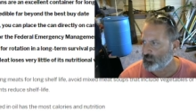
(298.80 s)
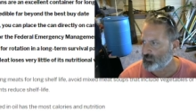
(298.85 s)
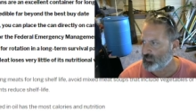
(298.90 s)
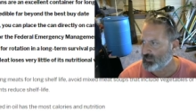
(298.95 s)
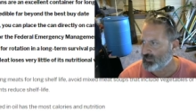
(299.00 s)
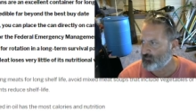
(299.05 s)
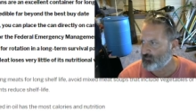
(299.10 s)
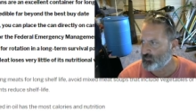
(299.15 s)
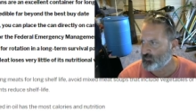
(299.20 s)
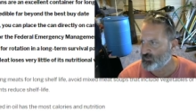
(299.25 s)

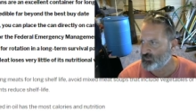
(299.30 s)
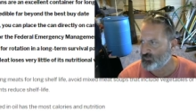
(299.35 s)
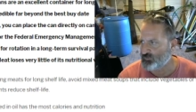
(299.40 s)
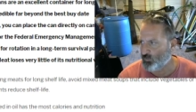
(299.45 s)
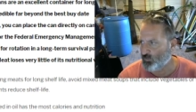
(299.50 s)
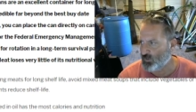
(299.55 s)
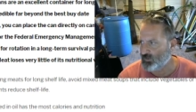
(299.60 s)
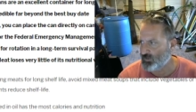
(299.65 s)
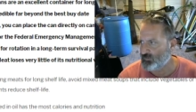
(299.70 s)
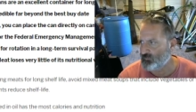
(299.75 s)
But if you're just
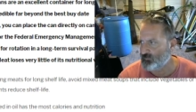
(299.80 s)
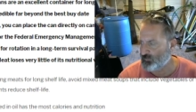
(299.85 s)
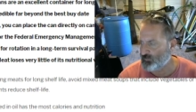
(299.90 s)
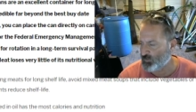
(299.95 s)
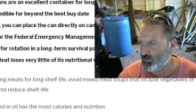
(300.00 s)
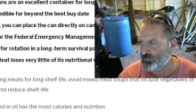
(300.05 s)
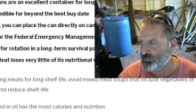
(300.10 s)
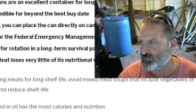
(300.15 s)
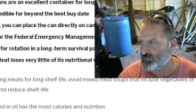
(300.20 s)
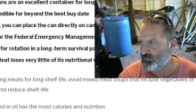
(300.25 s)
one
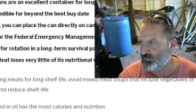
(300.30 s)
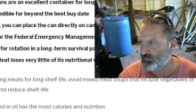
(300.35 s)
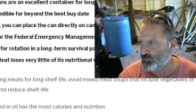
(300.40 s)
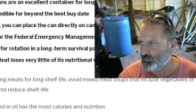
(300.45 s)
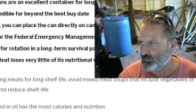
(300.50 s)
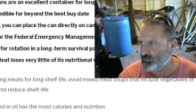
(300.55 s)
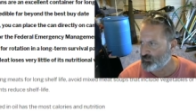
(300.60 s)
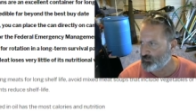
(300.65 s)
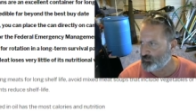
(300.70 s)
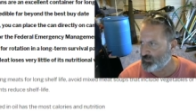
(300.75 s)
person or
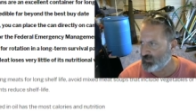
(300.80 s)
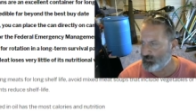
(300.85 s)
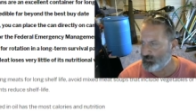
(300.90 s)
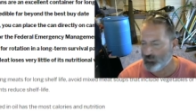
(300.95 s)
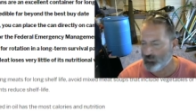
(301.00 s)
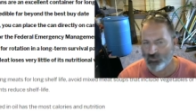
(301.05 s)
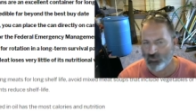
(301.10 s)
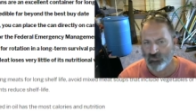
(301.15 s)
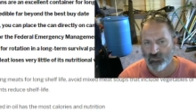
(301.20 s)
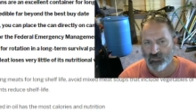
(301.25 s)
two
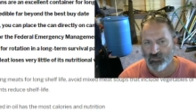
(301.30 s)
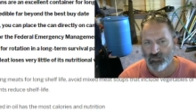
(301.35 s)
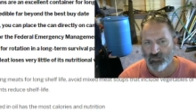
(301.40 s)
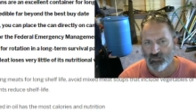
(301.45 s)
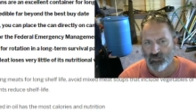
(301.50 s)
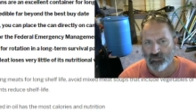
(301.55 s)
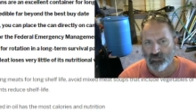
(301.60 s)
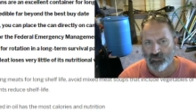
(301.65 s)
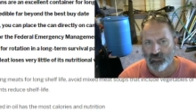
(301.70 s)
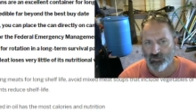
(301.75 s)
people,
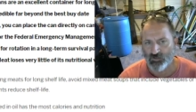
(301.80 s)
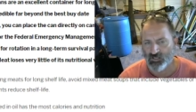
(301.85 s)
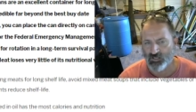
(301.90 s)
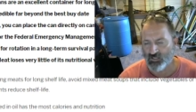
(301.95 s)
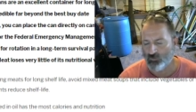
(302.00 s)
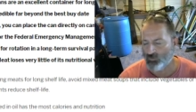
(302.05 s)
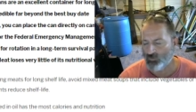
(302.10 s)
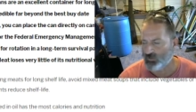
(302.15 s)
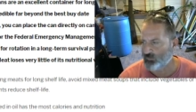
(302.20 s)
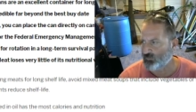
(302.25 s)
you're going
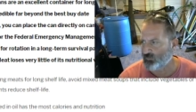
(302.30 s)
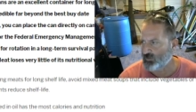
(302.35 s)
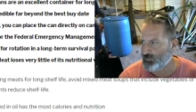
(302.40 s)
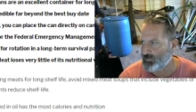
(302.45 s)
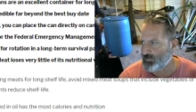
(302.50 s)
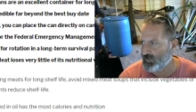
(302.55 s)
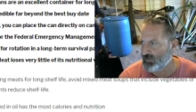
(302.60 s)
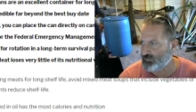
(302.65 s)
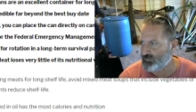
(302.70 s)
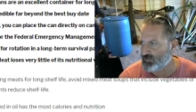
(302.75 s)
to want to really
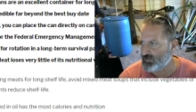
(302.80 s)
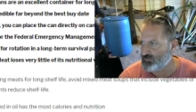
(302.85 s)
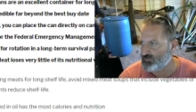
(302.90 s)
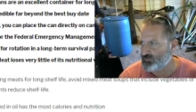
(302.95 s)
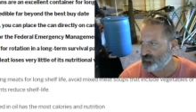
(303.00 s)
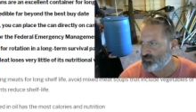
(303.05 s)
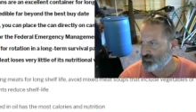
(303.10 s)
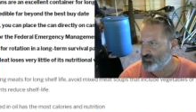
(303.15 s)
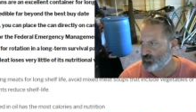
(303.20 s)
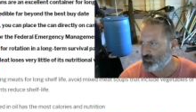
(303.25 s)
pay
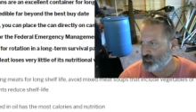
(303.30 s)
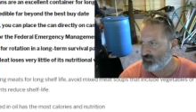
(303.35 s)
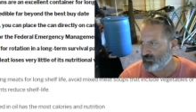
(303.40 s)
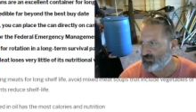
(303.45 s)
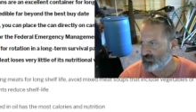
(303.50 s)
attention to serving